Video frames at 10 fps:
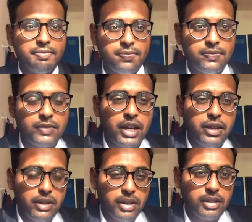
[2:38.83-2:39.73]
Hi,
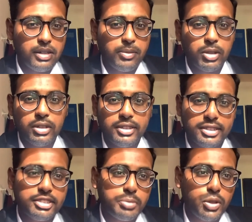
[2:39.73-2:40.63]
I'm gonna
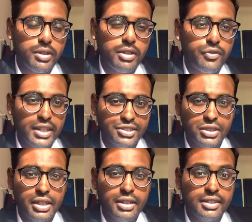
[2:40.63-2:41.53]
discuss about the reflection
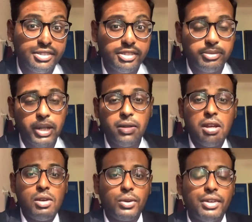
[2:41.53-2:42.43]
and lessons part.
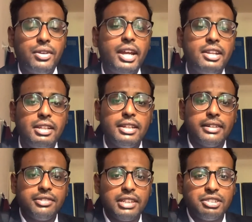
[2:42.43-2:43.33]
Okay, regarding the
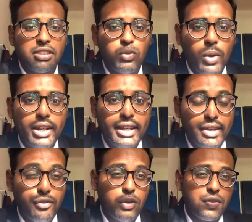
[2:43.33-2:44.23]
section
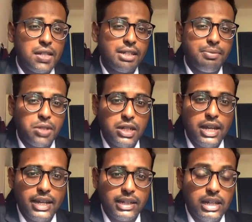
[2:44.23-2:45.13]
1F of the Criminal
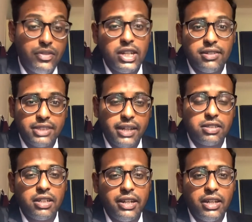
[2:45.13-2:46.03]
Evidence Act
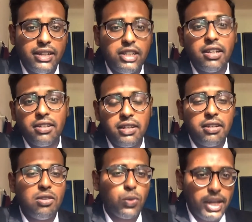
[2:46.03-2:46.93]
1898
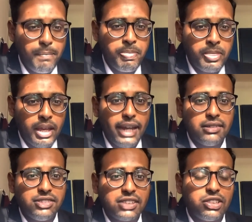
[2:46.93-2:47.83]
in UK and
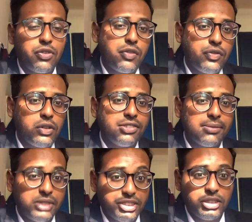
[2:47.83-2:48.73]
section 54
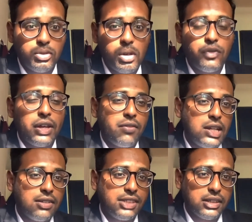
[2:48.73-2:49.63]
subsection 2 of
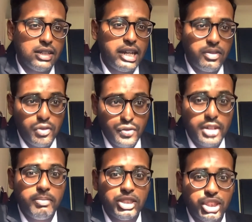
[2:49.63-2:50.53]
Evidence Act 1950
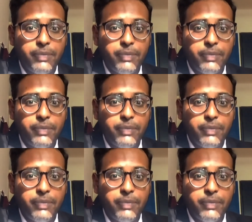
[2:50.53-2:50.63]
in Malaysia.